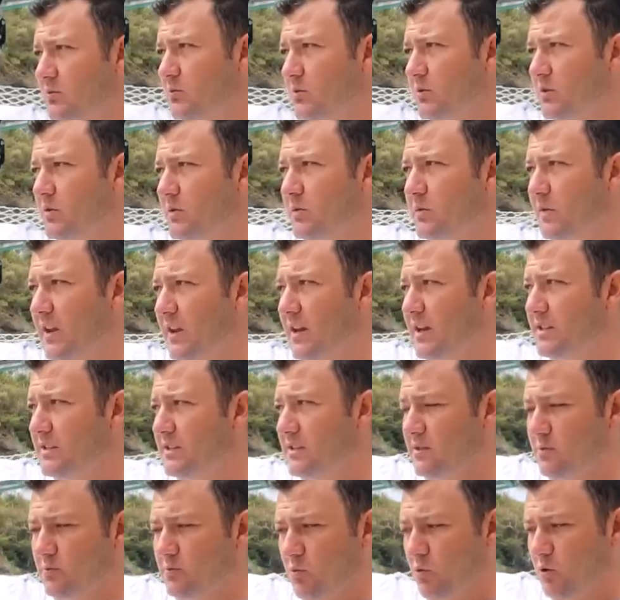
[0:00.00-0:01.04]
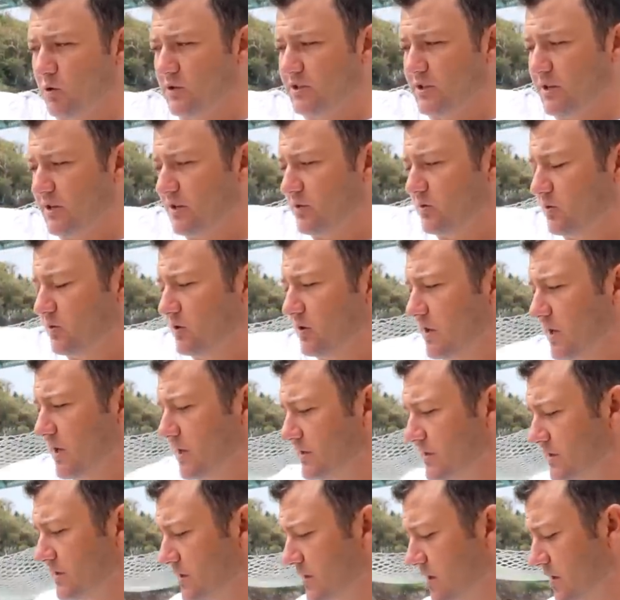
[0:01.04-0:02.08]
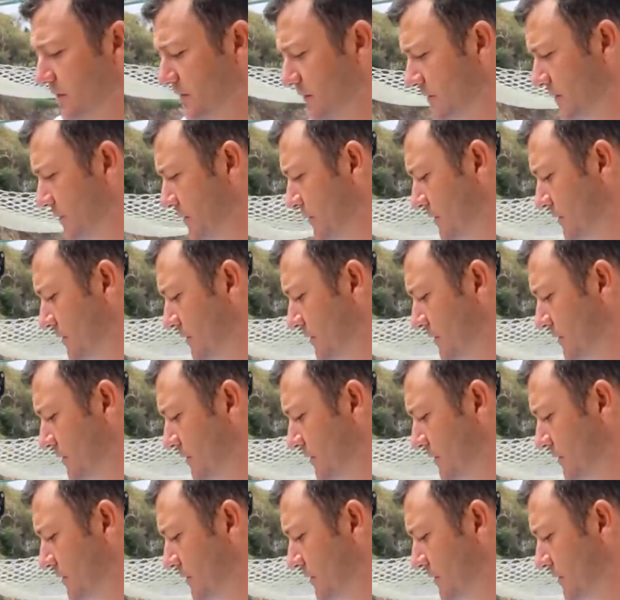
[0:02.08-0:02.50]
with flares and water and all of that stuff.